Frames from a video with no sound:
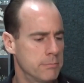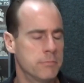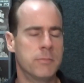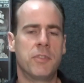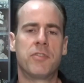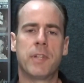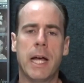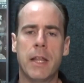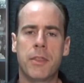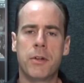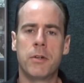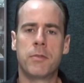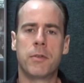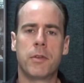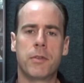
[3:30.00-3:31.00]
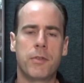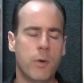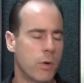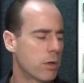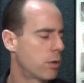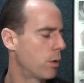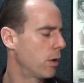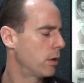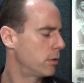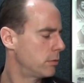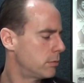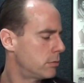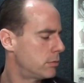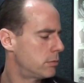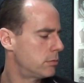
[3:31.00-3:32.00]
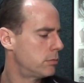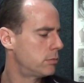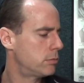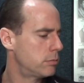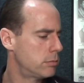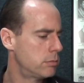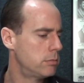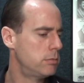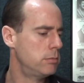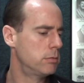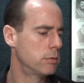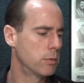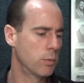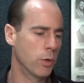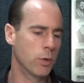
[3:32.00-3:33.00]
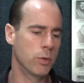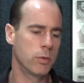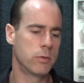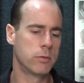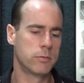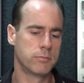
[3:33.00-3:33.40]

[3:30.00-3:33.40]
Flat third for the 4 chord, root,